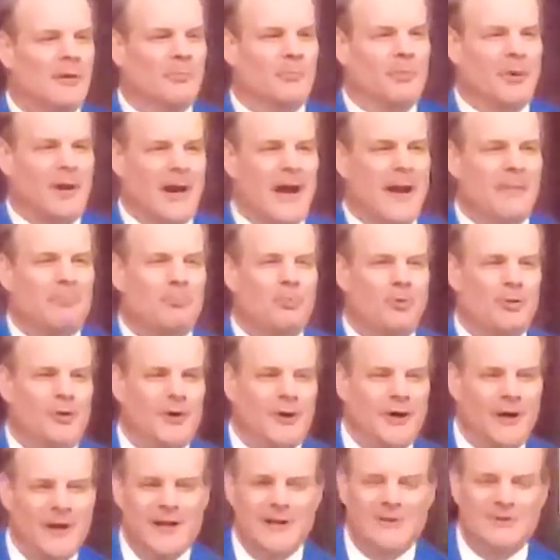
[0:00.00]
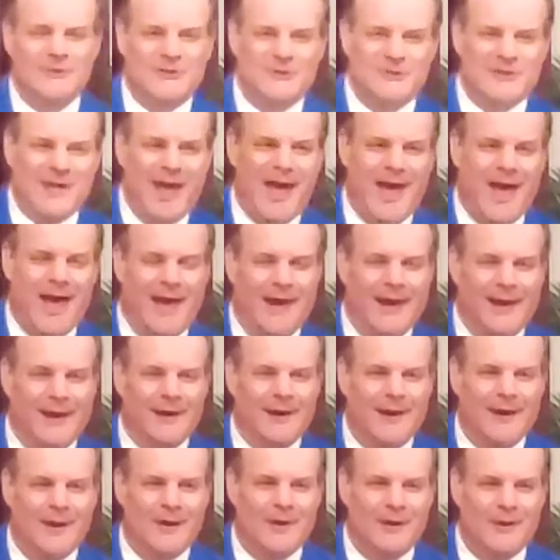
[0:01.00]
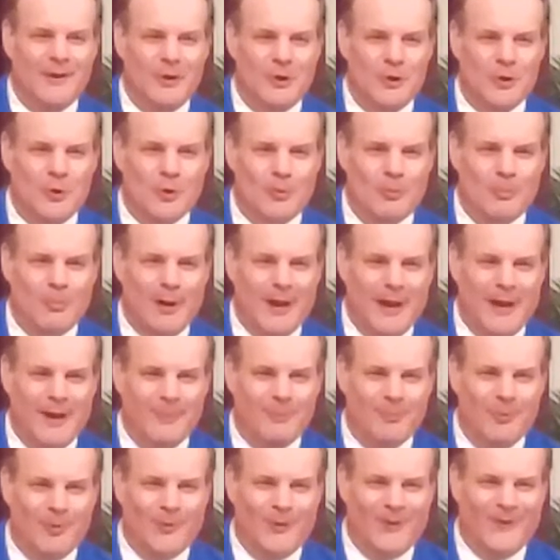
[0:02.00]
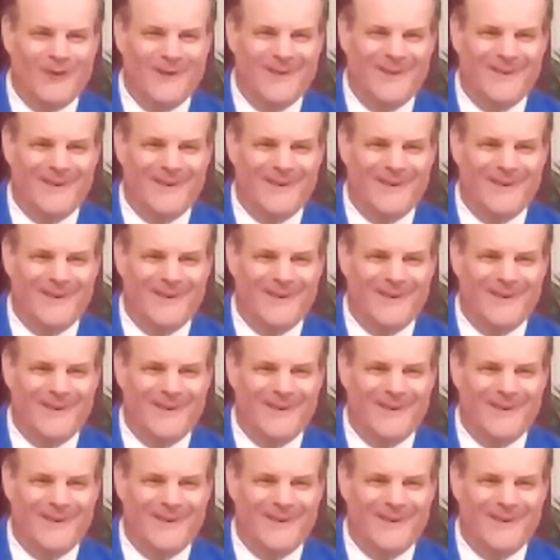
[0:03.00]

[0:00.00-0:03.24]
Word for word: but I put it inside your Bible.